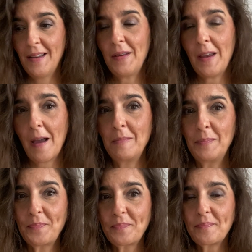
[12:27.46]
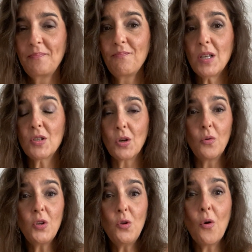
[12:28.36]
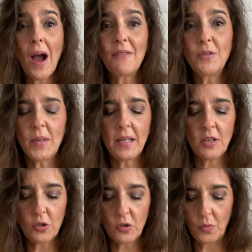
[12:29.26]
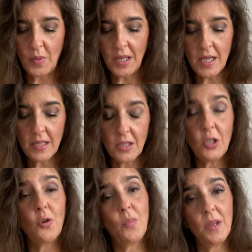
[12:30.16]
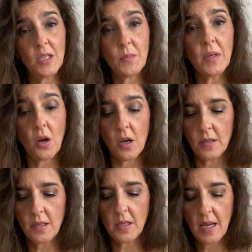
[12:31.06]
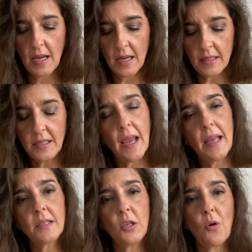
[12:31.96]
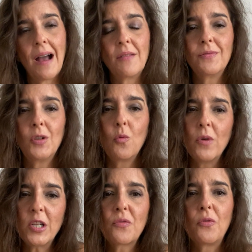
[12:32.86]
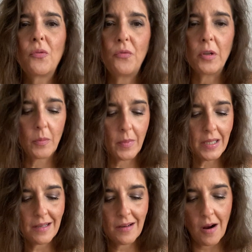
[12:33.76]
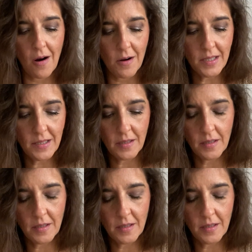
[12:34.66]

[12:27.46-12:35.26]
Yeah. So you have the potential to be this. You be this, because at the end you have the wish fulfillment card